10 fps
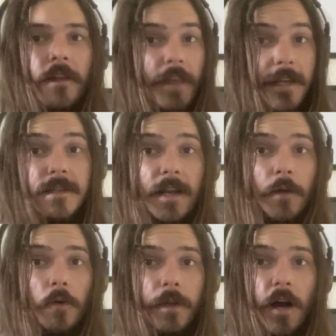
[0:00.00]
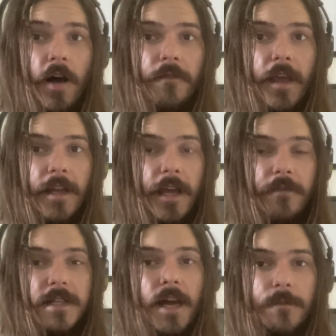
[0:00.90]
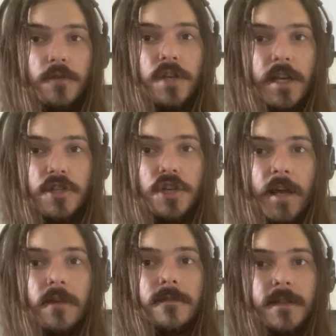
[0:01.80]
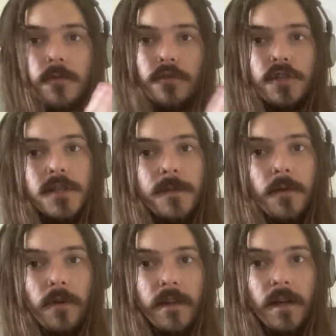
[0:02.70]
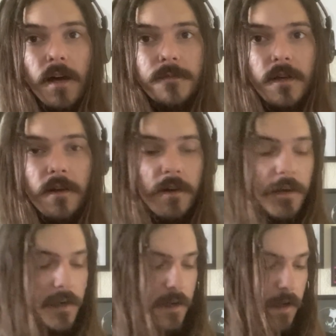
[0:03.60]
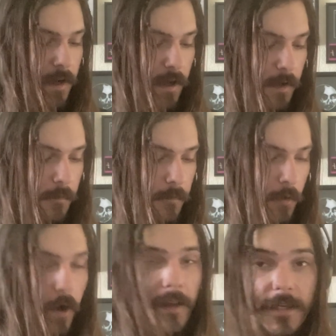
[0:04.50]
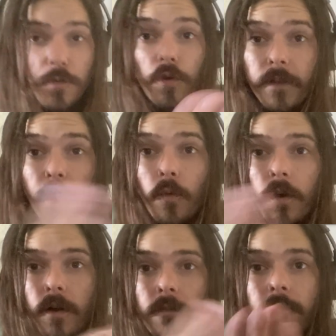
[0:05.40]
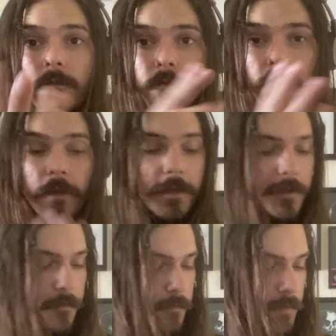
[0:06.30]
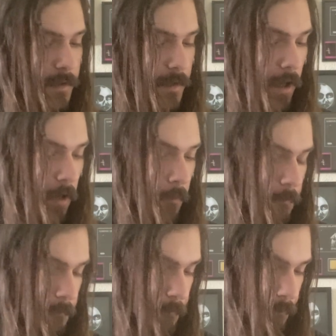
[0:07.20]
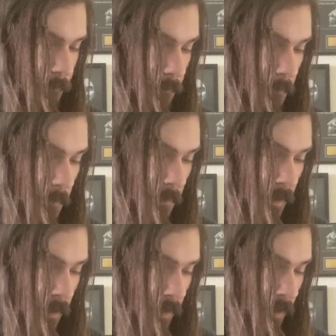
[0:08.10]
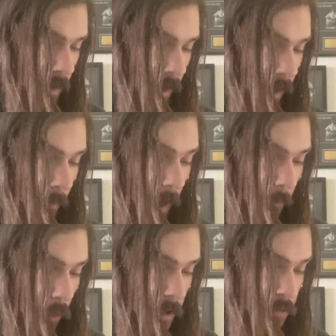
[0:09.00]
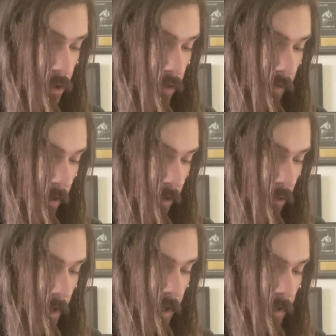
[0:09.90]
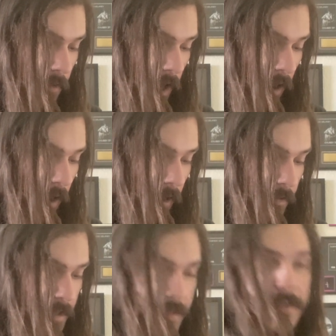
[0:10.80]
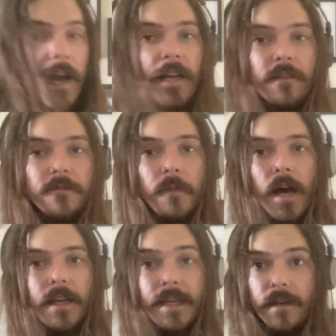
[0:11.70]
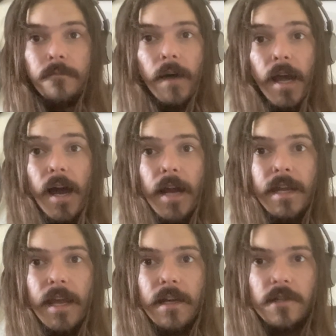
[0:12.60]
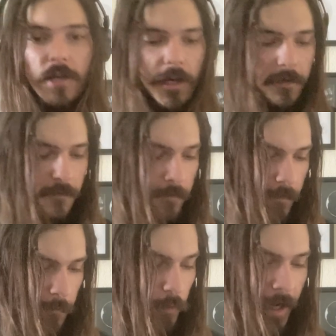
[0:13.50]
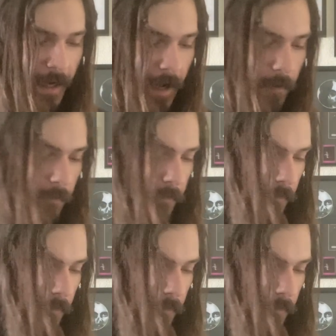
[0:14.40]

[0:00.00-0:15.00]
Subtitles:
That setting will be off, and every time you change channels, it will just be where the knobs are, or at least where they were for the two. So we're going to switch over to the green. This is kind of my high gain channel right now.